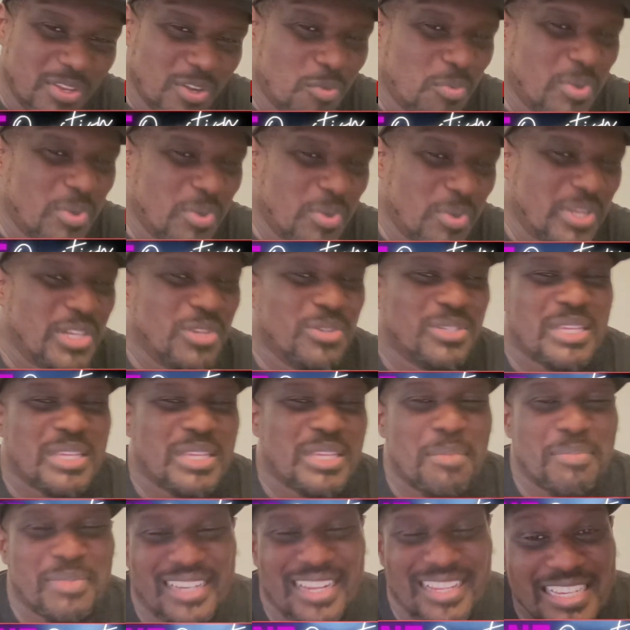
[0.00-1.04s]
we do
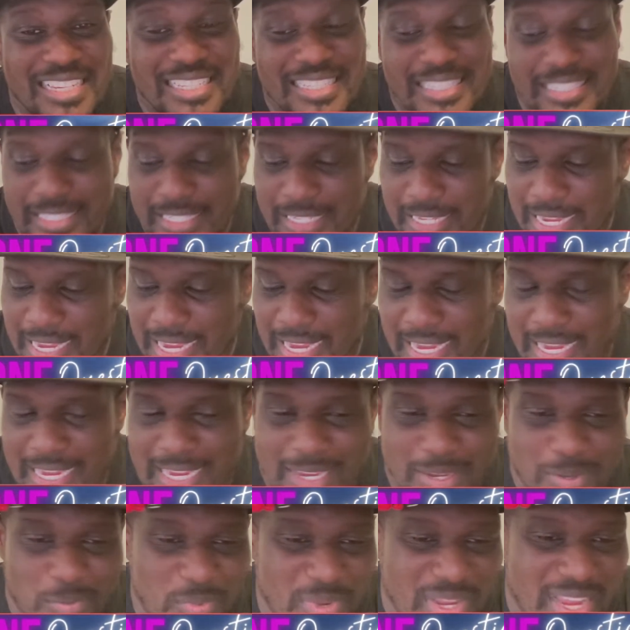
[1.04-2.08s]
something like this
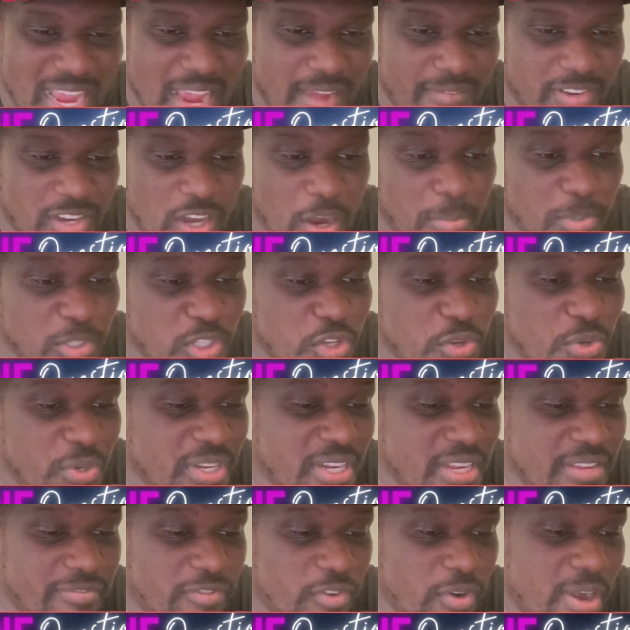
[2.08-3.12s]
and we have an
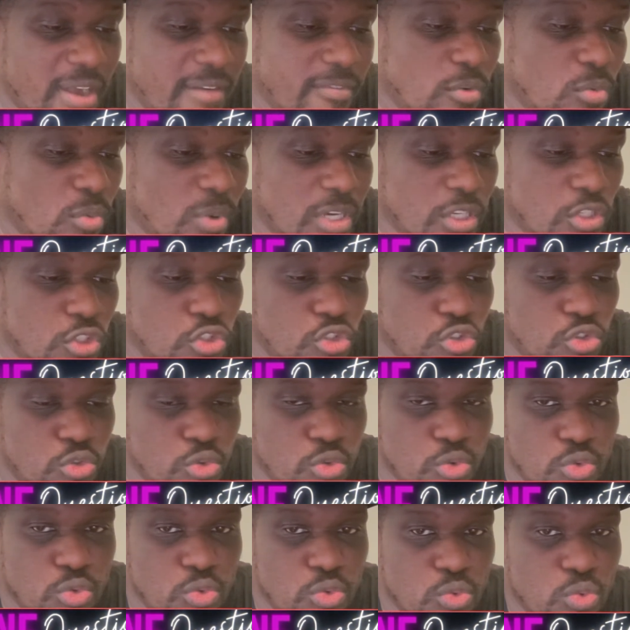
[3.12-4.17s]
opportunity for everyone
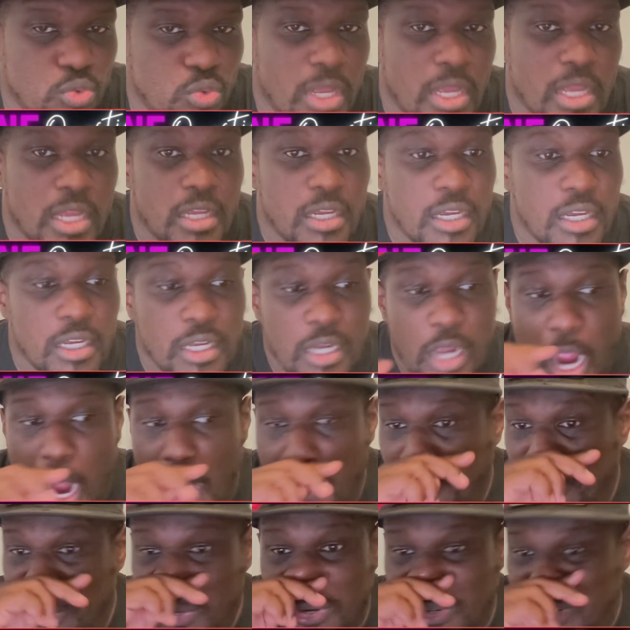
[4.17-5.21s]
to
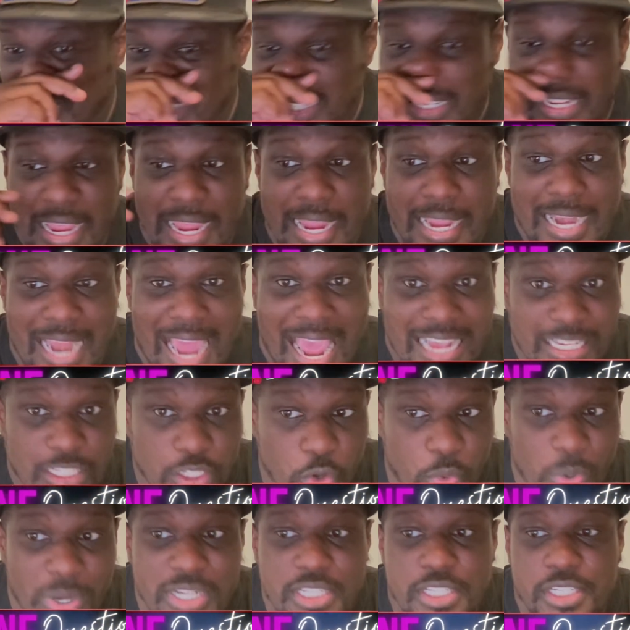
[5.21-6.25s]
hop on and ask
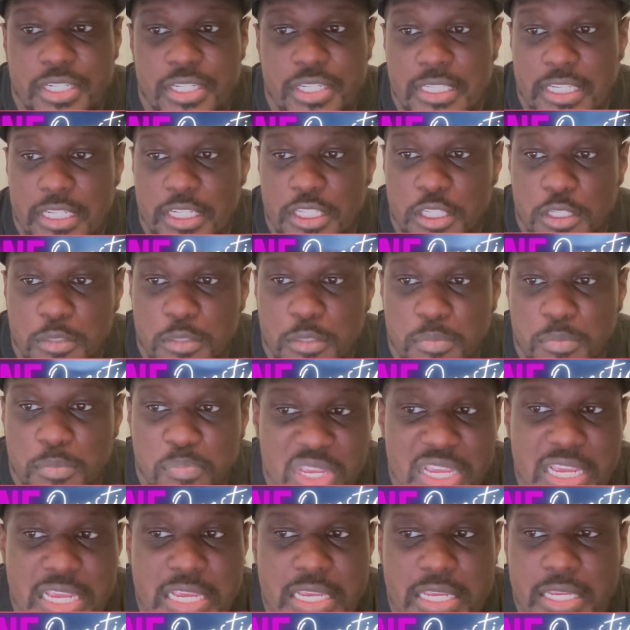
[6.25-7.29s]
questions and
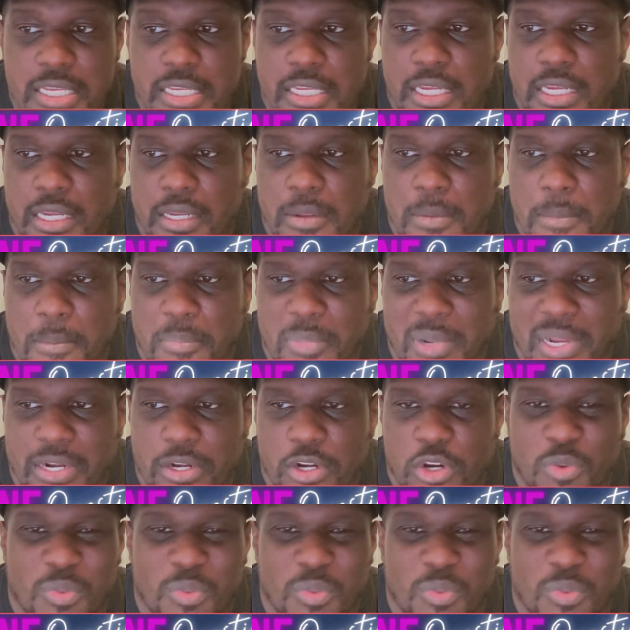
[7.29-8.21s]
speak, but